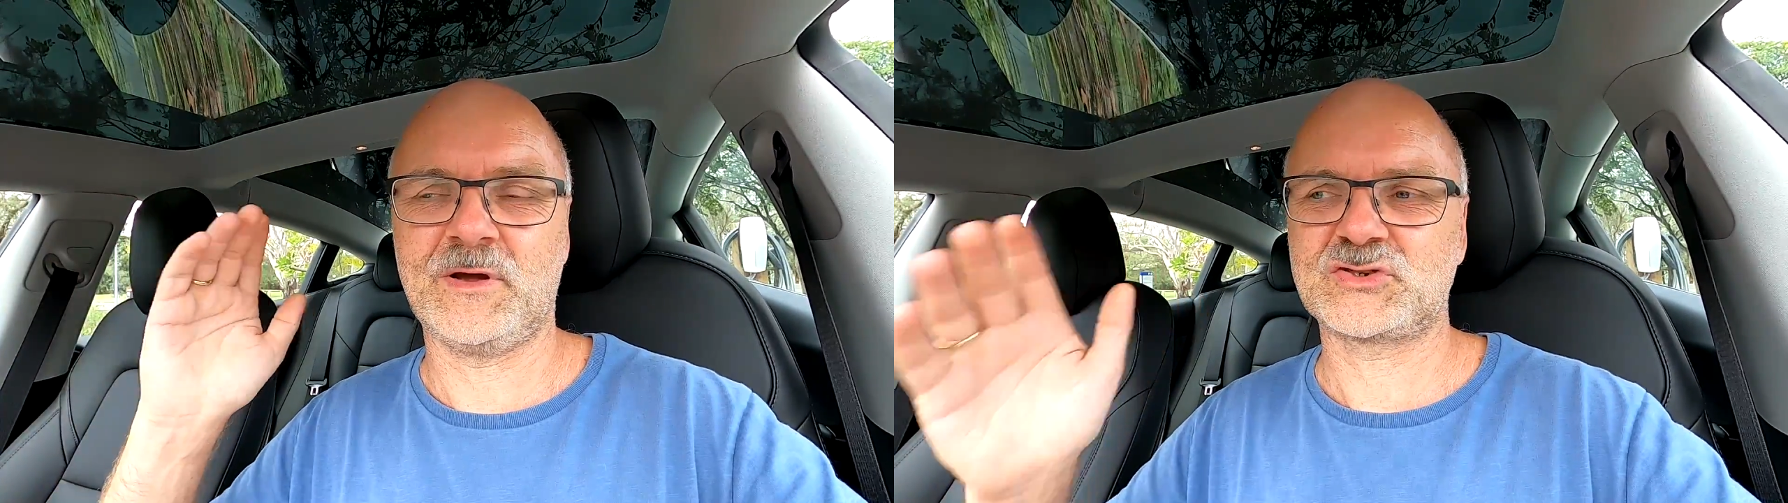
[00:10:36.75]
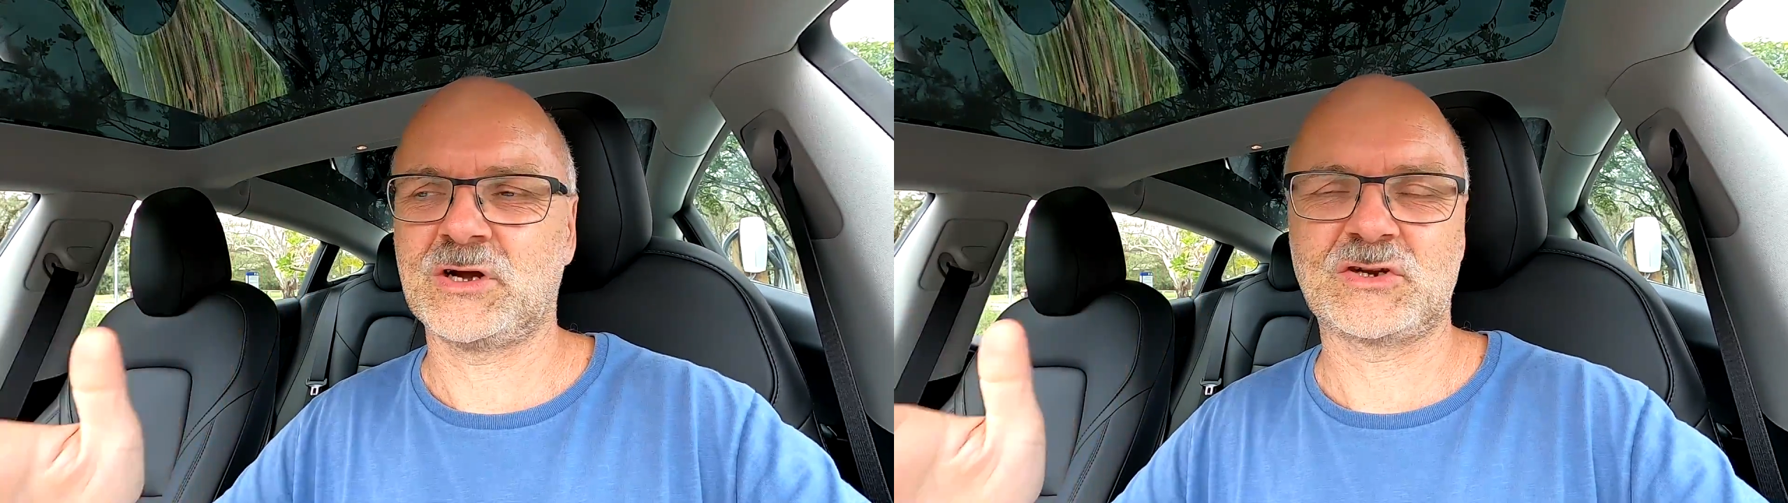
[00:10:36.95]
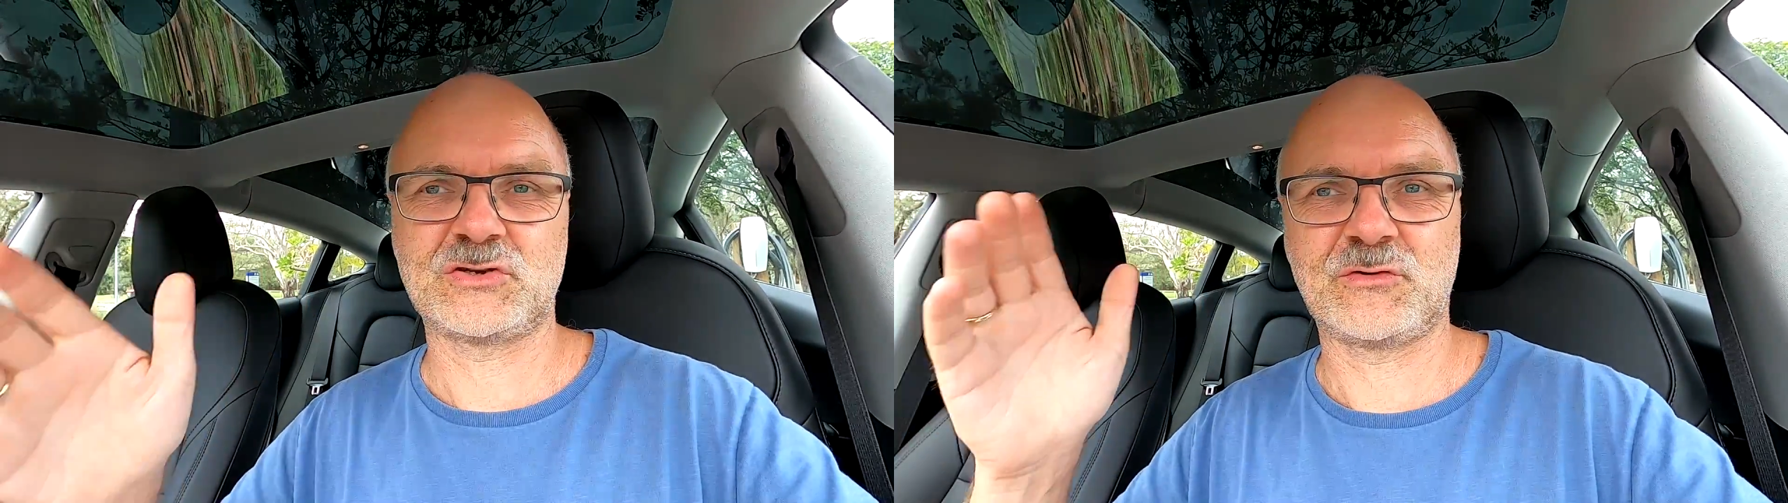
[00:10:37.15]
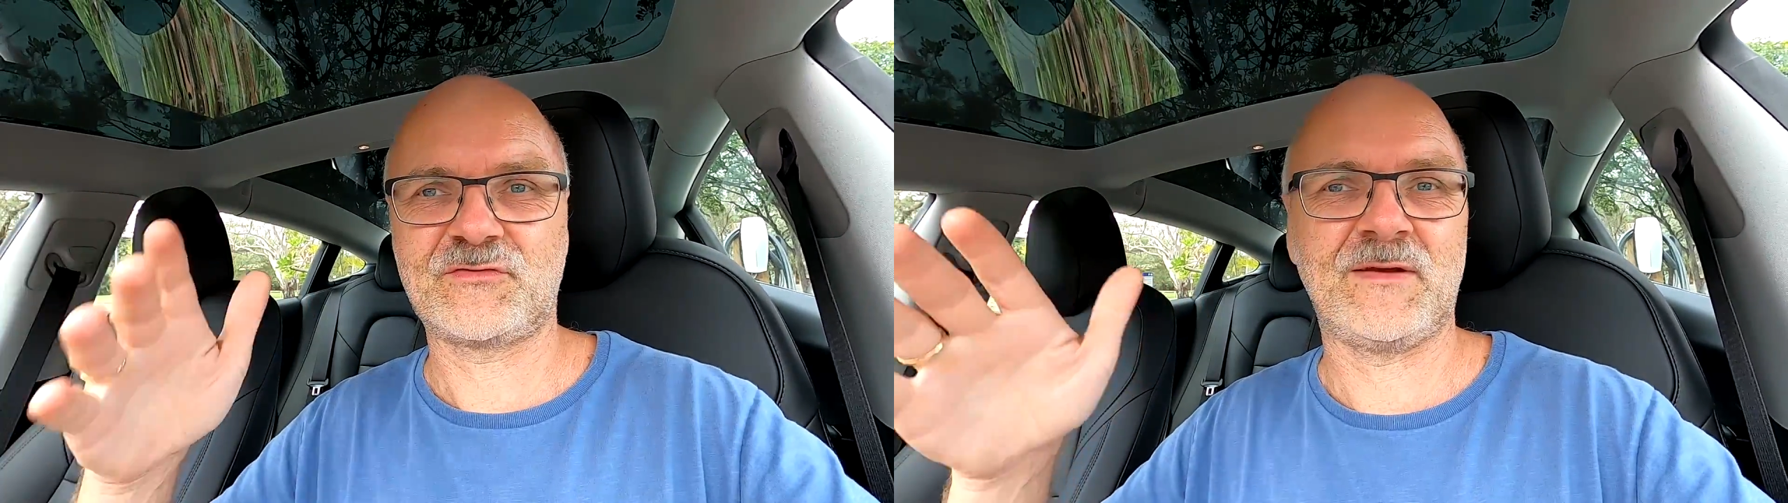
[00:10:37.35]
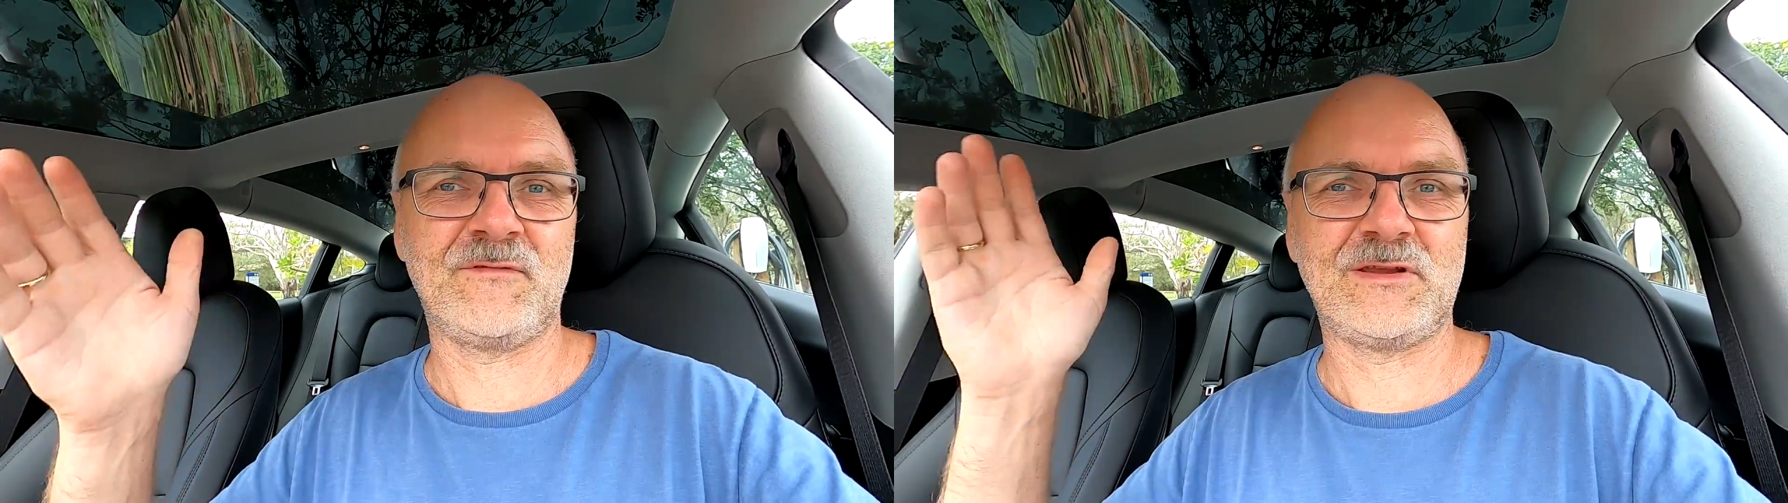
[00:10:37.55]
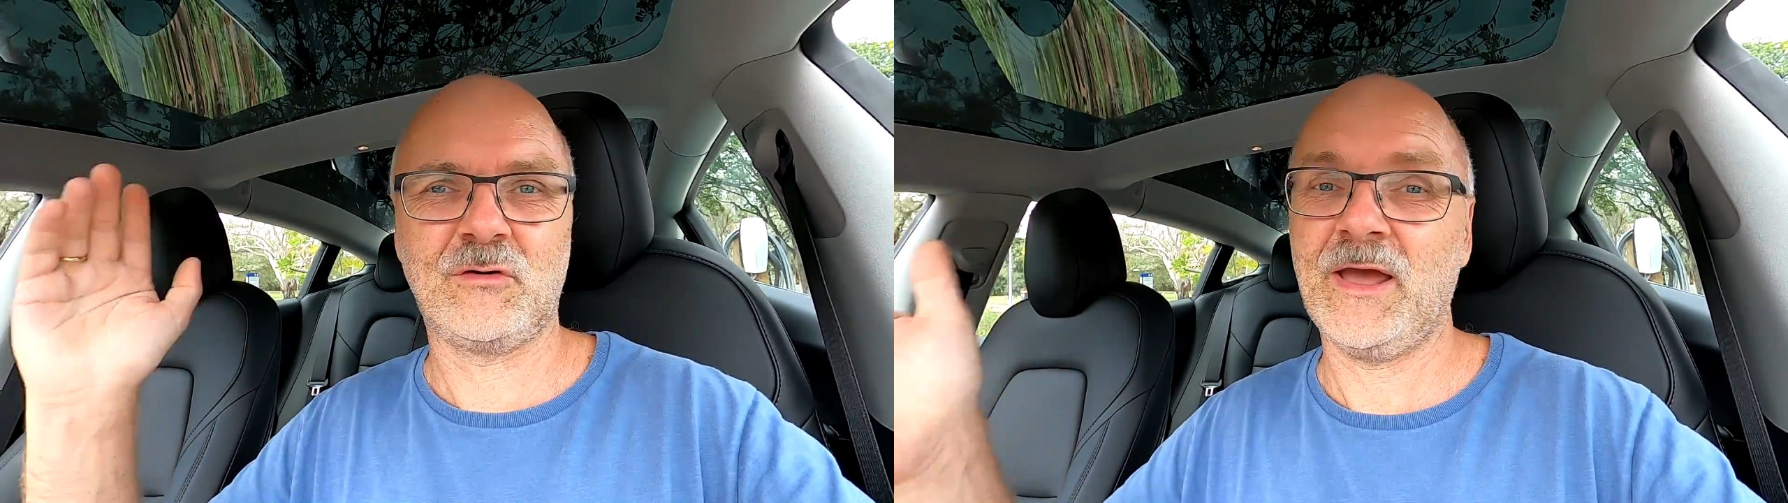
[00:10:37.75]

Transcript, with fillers: I charge it to 70